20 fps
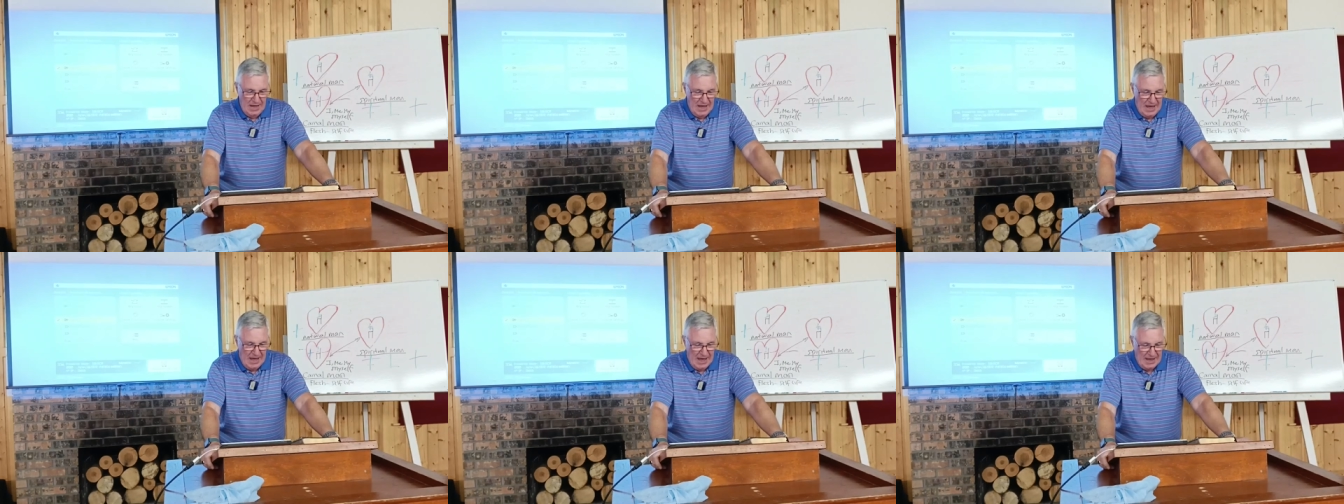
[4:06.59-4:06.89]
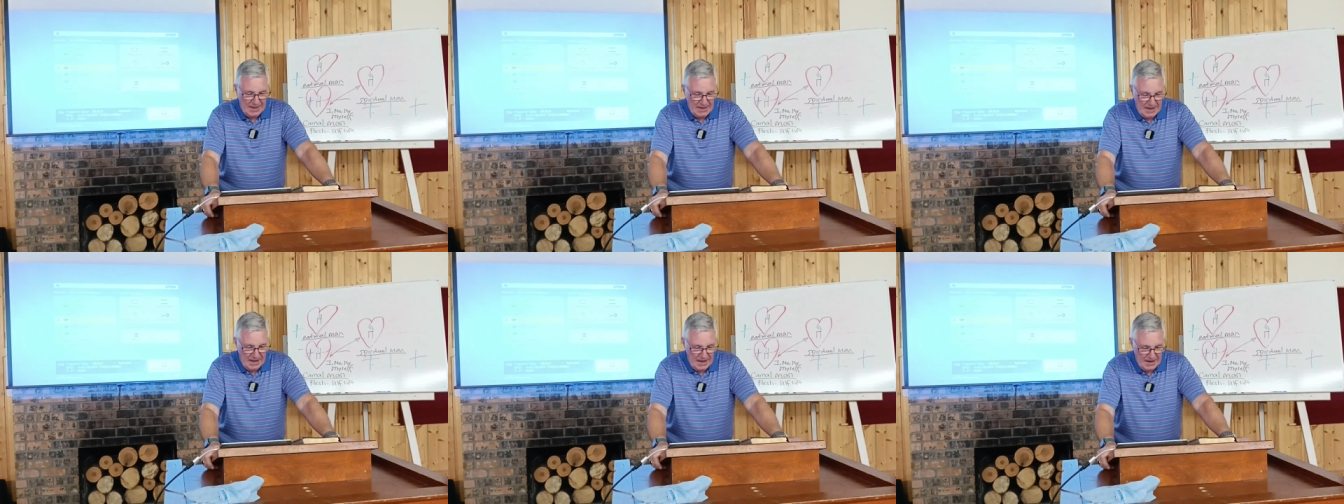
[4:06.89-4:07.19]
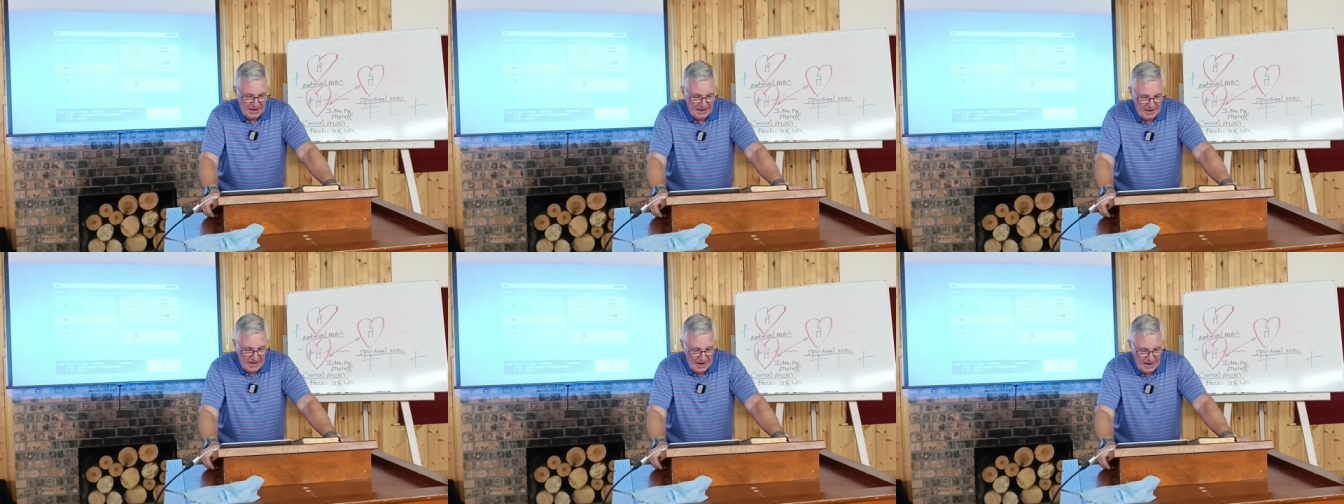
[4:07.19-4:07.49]
And
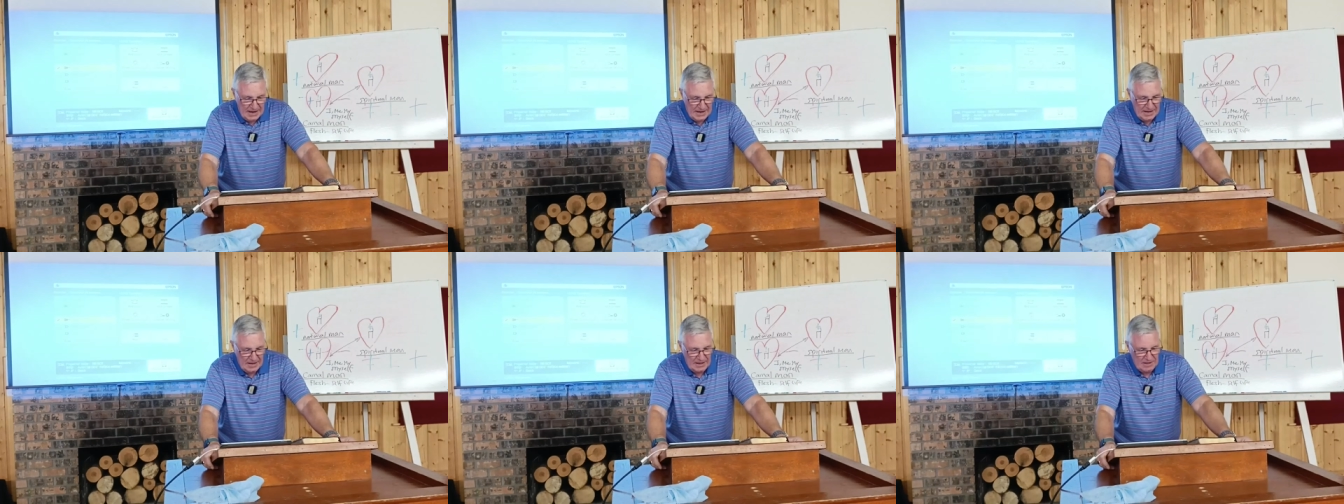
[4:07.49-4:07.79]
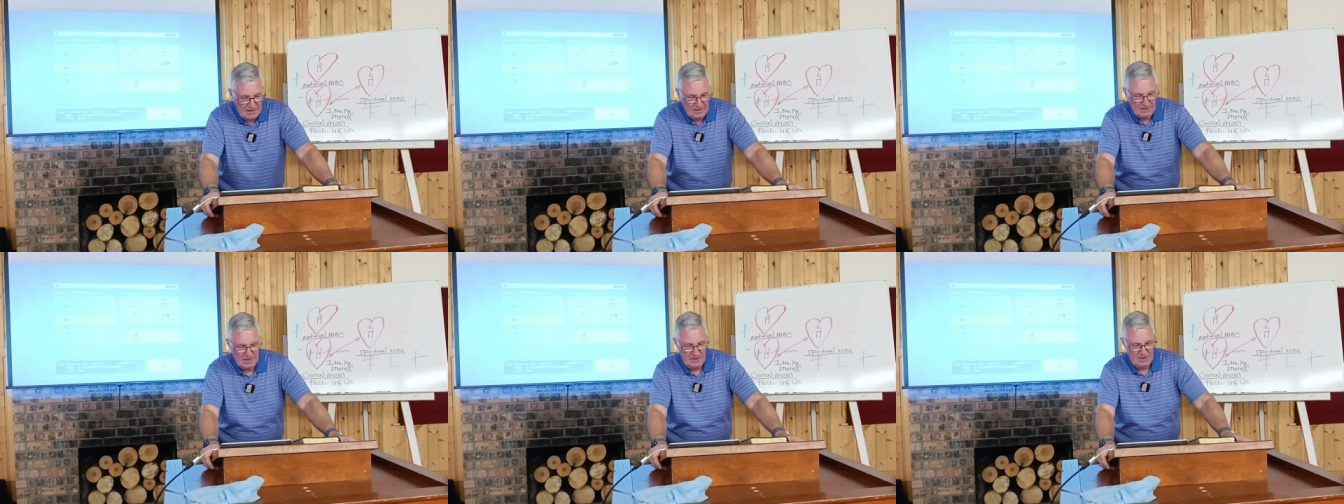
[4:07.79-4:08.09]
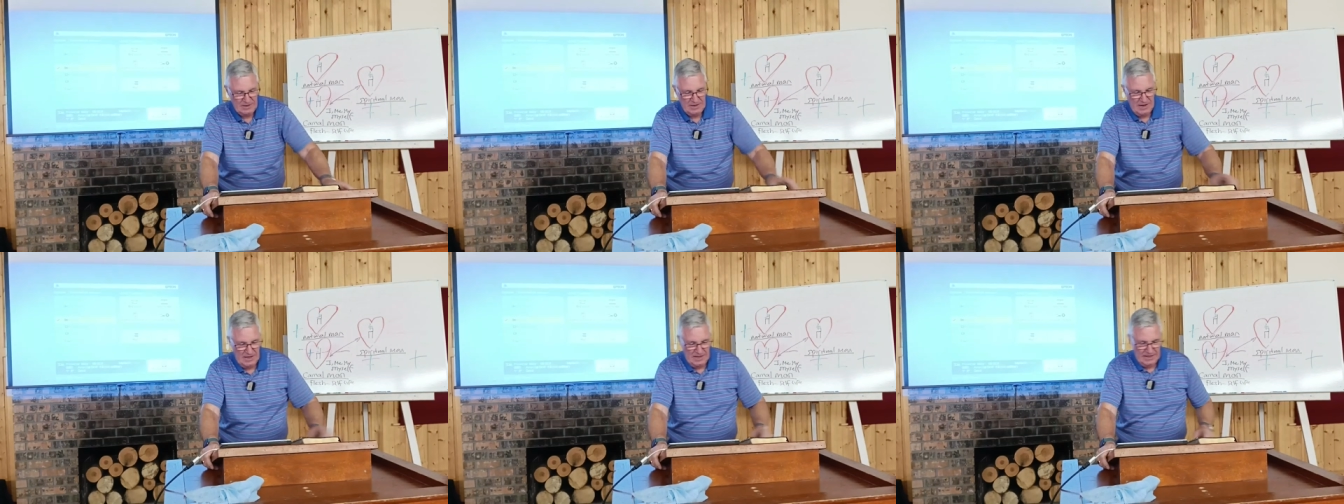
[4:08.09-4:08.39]
then uh,
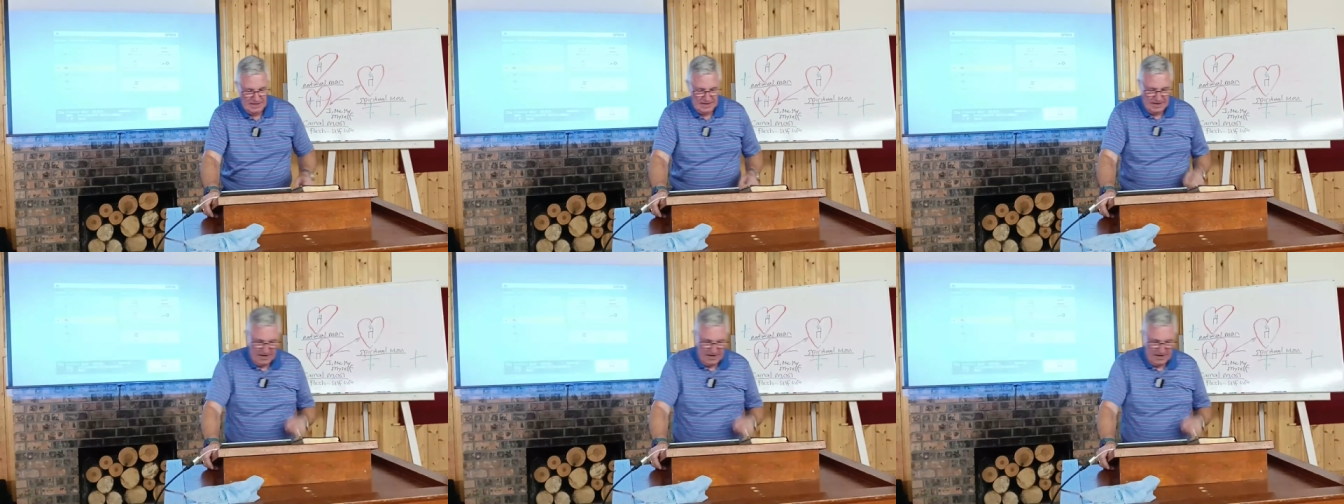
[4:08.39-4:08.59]
the